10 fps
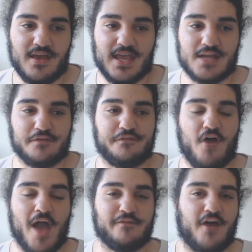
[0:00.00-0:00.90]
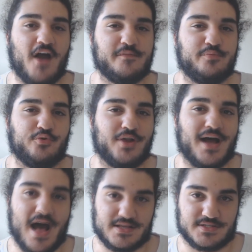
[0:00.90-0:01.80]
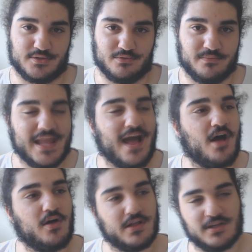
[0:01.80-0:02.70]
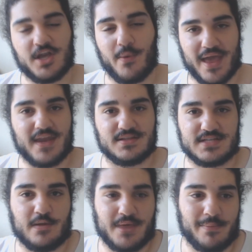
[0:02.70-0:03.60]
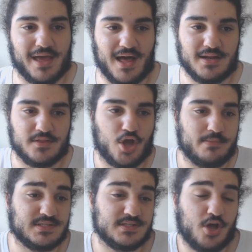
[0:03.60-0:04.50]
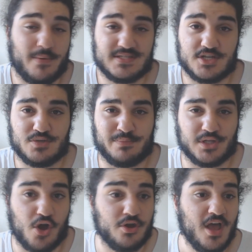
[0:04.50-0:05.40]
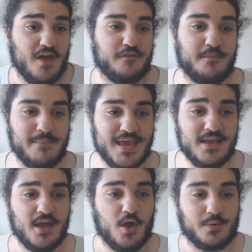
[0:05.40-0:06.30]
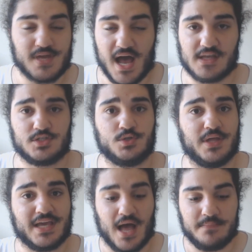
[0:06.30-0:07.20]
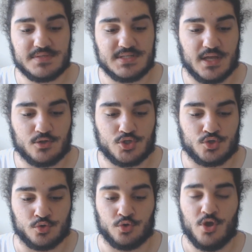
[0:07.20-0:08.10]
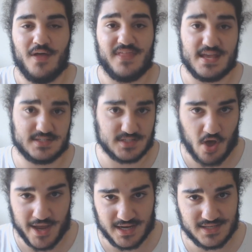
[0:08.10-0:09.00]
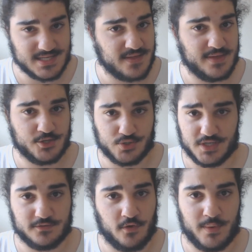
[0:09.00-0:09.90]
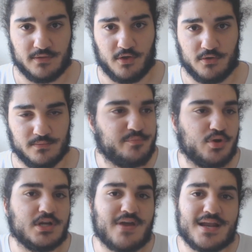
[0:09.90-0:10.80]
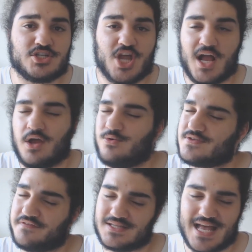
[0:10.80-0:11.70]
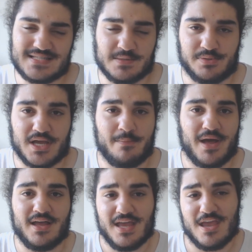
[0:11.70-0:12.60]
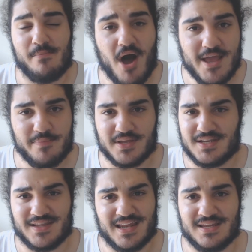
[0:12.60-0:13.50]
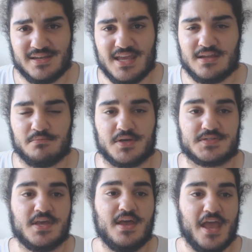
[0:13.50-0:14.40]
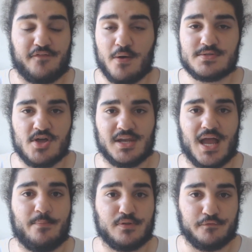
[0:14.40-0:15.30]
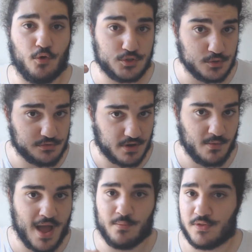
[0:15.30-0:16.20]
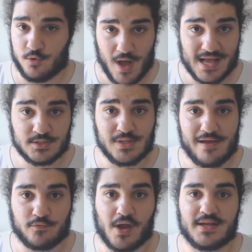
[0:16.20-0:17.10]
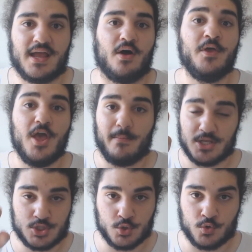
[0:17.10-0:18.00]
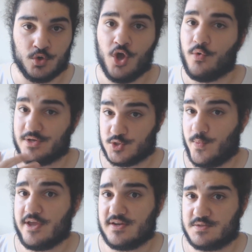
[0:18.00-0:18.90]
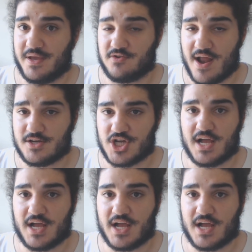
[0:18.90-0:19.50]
In at 5, I've put Arsenal. Now, go ahead and tell me I'm a cunt in the comment section below. For me, with Arsenal, it comes down to their signings and their transfer window. They brought in Granit Xhaka, who's a fantastic player, but in my opinion, they didn't need him, because if I was lining up with a 4-2-3-1 with who Arsenal have right now, my 2, which is where you'd expect Granit